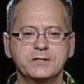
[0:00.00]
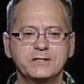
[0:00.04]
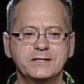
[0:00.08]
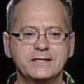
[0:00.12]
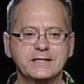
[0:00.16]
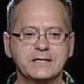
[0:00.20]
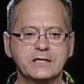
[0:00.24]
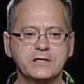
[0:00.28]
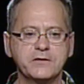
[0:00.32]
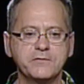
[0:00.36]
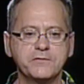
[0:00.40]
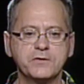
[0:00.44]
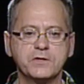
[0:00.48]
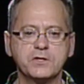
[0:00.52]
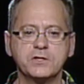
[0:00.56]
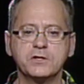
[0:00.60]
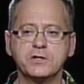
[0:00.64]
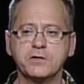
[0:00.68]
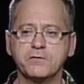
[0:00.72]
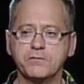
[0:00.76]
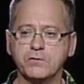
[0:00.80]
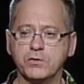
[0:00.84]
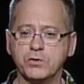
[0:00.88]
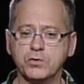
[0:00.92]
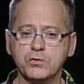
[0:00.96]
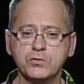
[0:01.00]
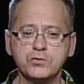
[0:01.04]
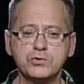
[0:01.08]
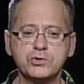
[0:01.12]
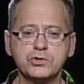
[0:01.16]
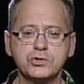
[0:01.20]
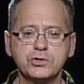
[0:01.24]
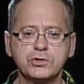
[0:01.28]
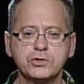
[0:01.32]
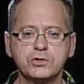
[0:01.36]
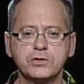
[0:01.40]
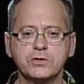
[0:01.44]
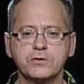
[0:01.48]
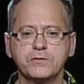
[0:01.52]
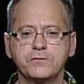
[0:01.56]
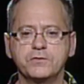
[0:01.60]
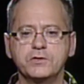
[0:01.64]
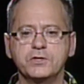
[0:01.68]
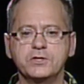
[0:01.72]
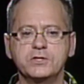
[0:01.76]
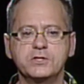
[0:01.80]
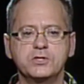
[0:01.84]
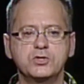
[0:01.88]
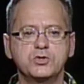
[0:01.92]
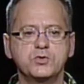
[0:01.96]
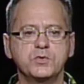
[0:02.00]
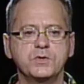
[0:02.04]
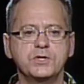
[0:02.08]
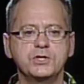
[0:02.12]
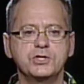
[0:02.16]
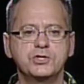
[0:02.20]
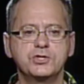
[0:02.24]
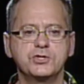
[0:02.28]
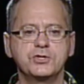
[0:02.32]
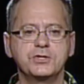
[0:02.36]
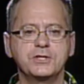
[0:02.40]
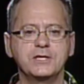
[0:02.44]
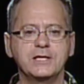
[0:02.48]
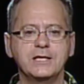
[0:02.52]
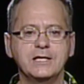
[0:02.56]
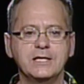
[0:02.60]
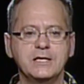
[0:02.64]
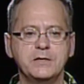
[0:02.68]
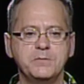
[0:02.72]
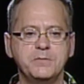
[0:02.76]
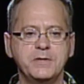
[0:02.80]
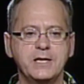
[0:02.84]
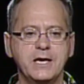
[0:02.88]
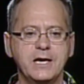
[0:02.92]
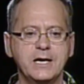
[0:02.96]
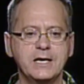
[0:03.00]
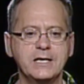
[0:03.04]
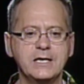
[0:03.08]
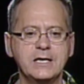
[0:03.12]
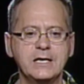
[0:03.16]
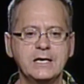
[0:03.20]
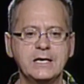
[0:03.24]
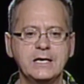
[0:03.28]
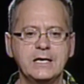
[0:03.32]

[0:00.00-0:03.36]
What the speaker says: a significant evolution of the situation in Libya,